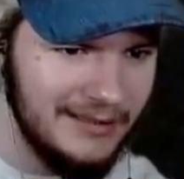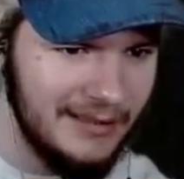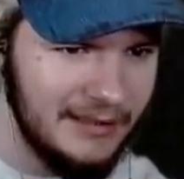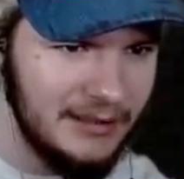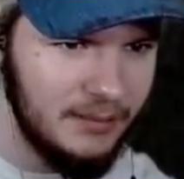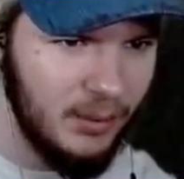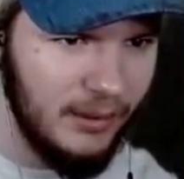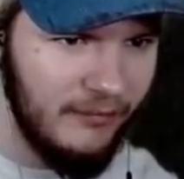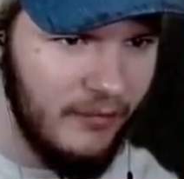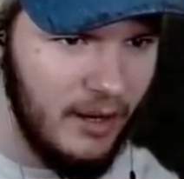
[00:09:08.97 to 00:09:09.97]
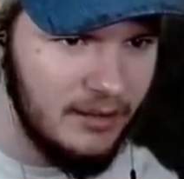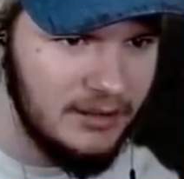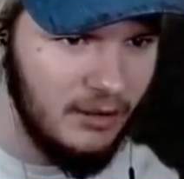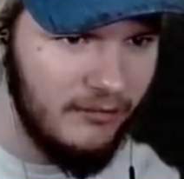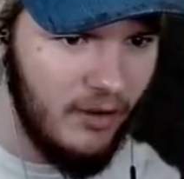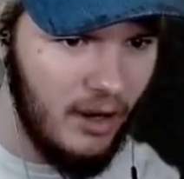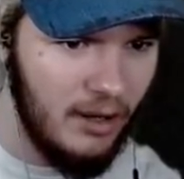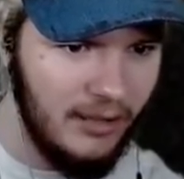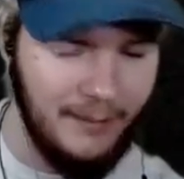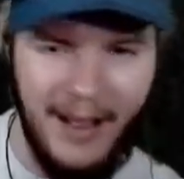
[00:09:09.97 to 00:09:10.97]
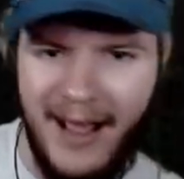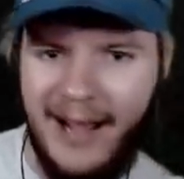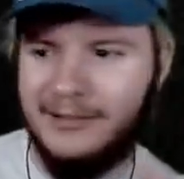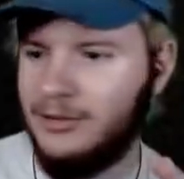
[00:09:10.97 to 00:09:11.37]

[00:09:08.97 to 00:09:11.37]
this is pretty fucked so far. Like, my hands are